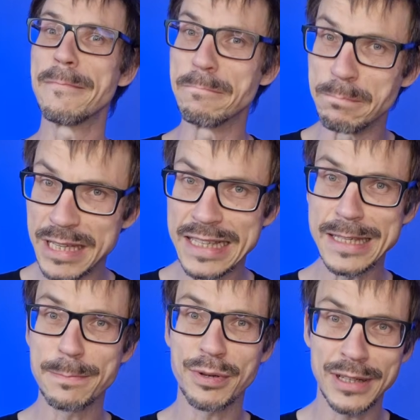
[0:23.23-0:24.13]

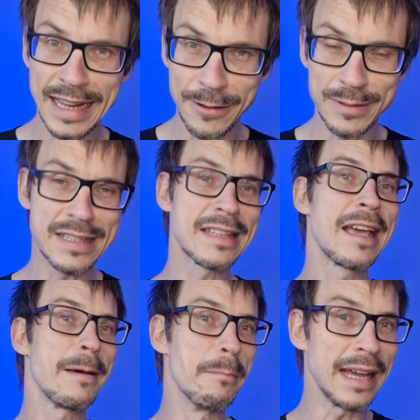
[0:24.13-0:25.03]
mispronounced
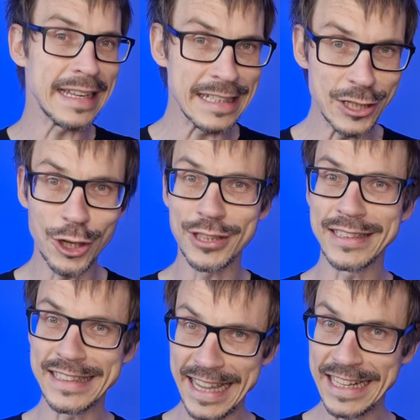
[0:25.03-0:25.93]
by
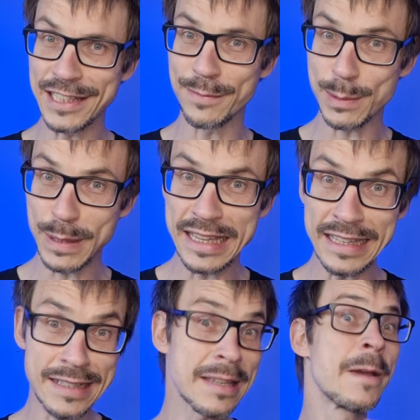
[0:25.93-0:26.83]
non-native
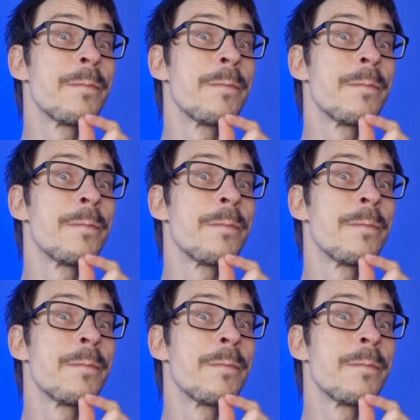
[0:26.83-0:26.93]
speakers.